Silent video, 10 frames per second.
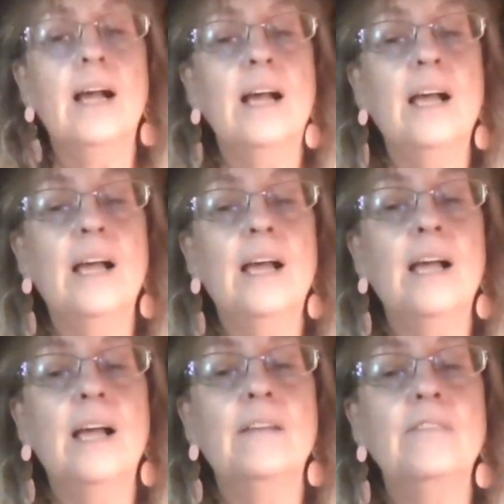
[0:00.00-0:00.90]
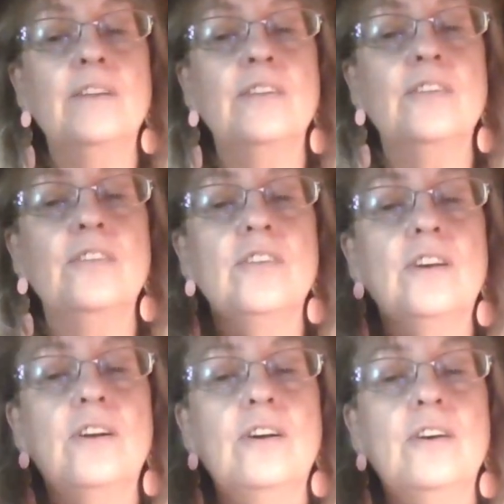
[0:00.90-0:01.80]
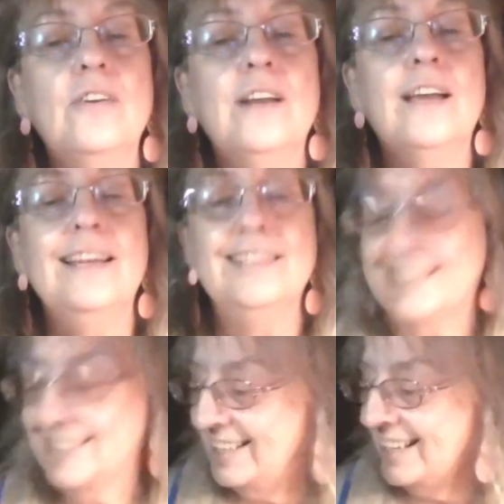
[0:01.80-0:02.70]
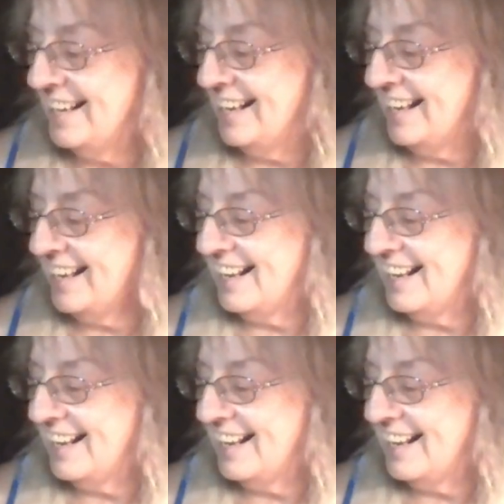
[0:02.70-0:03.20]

Ah, it feels so nice. But